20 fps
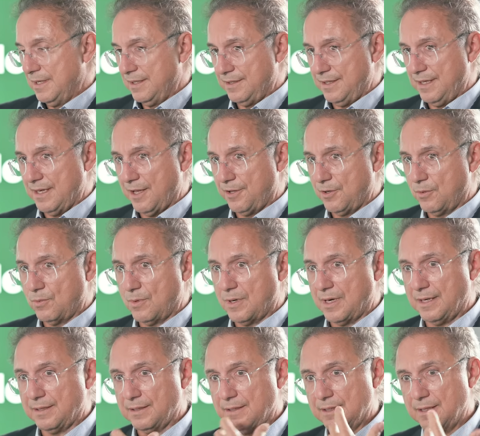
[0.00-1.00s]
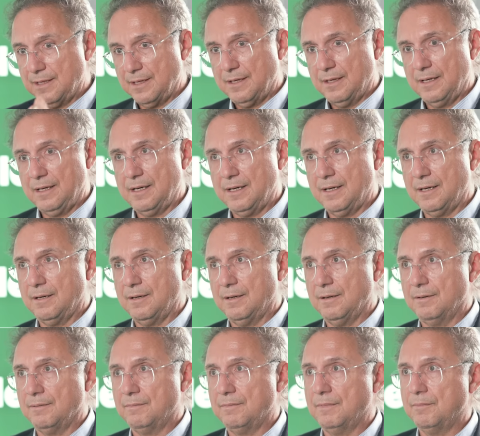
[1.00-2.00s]
the other one,
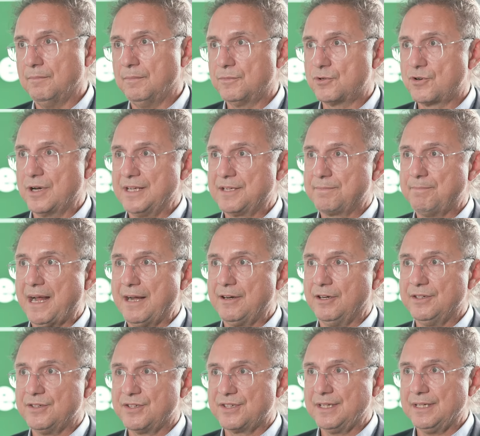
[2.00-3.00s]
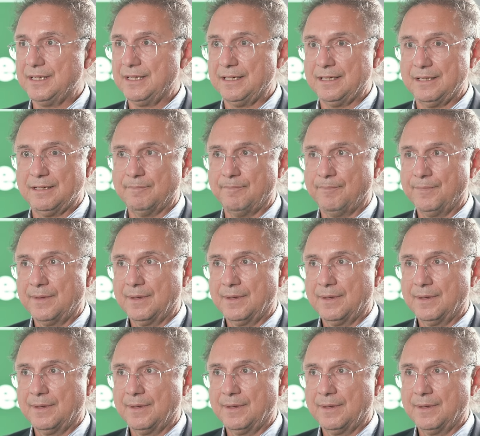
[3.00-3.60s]
transparency,